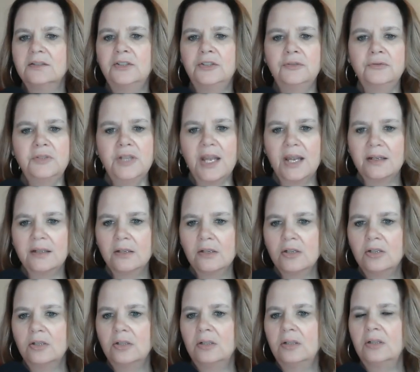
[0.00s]
too
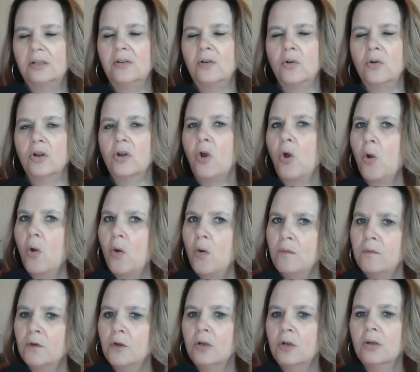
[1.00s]
technical, or
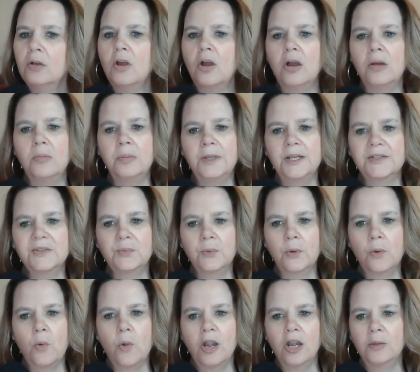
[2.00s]
over complex
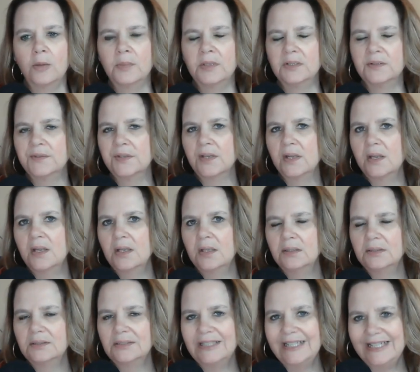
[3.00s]
requirements,
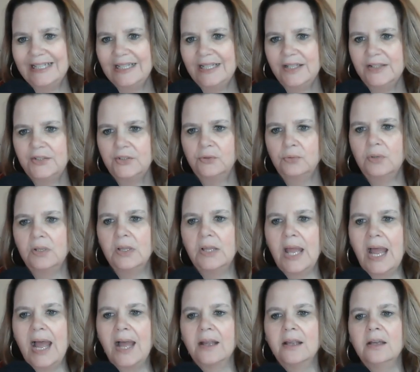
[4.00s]
leading to a
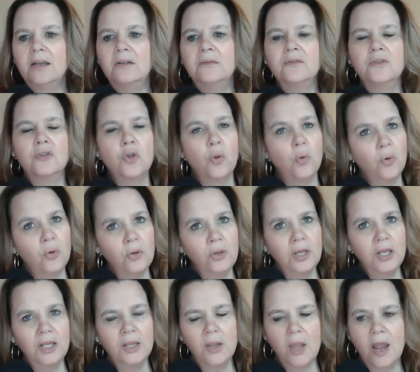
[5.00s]
lack of goal
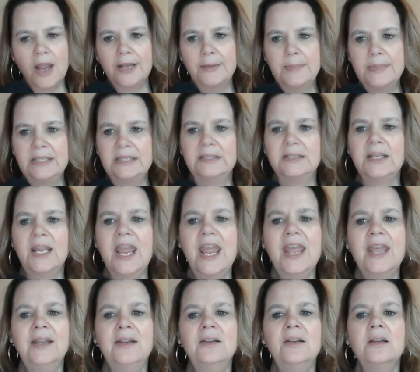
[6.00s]
alignment
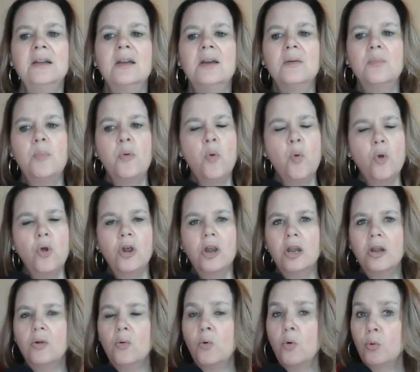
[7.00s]
and
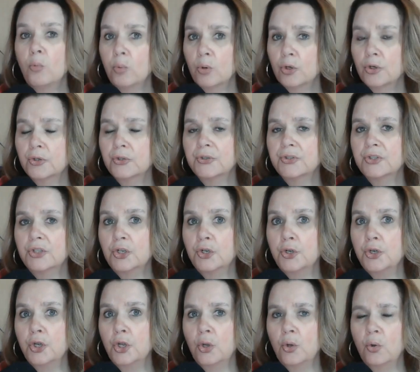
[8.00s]
poor or worse,
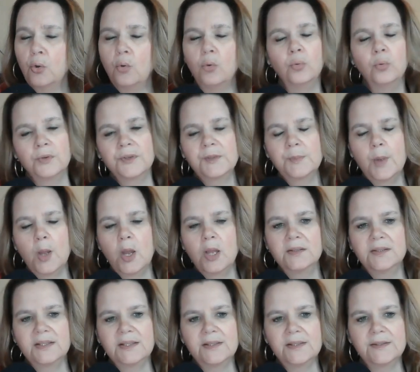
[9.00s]
no
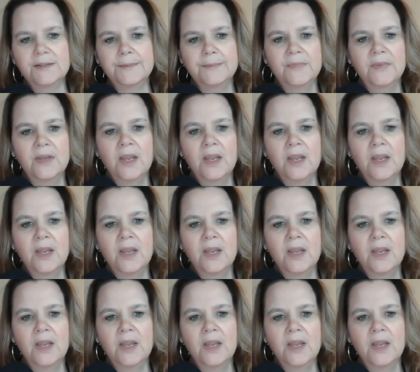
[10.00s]
responses.